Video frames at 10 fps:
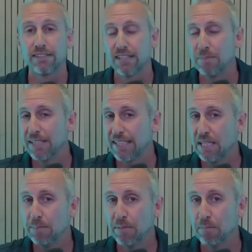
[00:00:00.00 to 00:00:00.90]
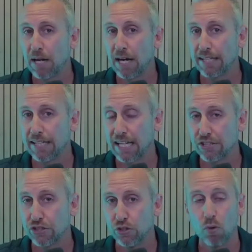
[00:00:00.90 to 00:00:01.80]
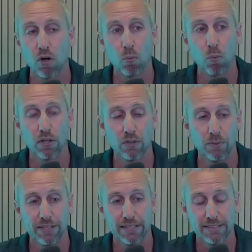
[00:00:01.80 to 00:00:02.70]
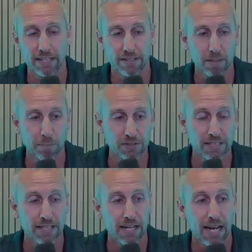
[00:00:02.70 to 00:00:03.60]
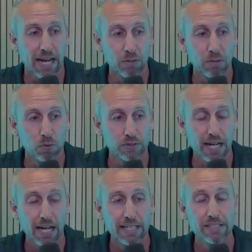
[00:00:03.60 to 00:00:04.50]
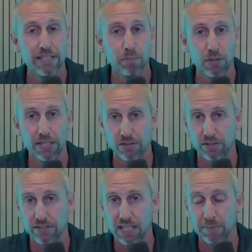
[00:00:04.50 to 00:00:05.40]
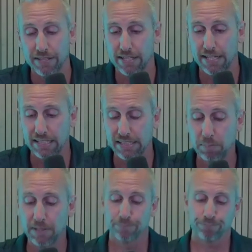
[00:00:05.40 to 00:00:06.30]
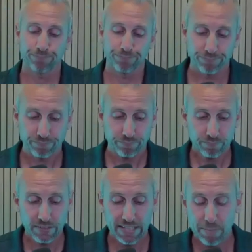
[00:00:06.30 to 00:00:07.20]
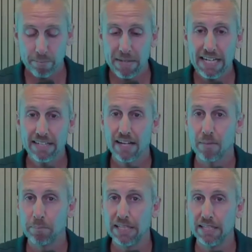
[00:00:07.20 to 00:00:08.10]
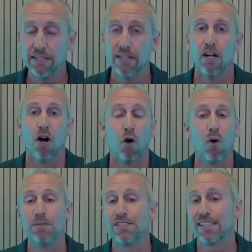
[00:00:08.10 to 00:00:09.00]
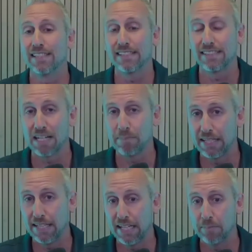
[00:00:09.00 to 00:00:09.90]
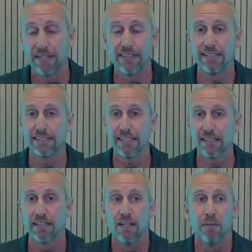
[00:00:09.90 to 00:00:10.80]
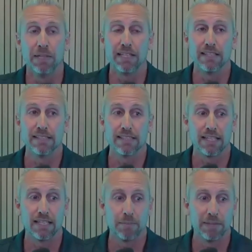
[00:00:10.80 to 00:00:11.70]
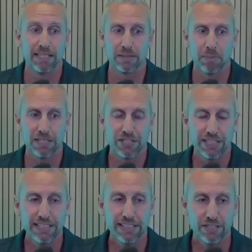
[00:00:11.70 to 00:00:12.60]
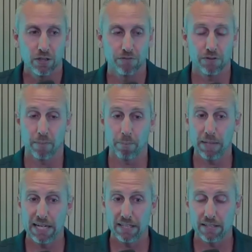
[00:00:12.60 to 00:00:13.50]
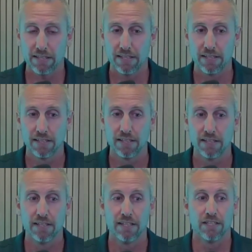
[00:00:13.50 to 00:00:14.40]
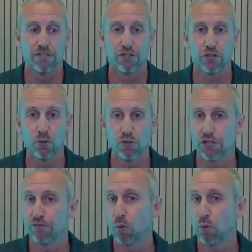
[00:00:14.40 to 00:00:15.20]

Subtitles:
something to keep in mind as you are working with these kind of numbers, and it will tie into the appraisal, and I'll talk about that next. But it may not be, oh, I'm just going to sign my name and that's it, because it's much easier for the bank to just